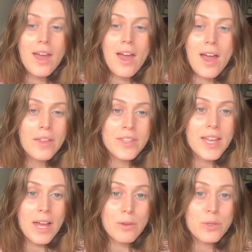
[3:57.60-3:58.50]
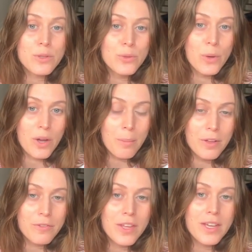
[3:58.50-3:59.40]
And this allows you to do a
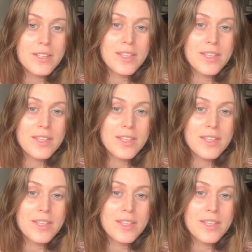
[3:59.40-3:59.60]
couple of things.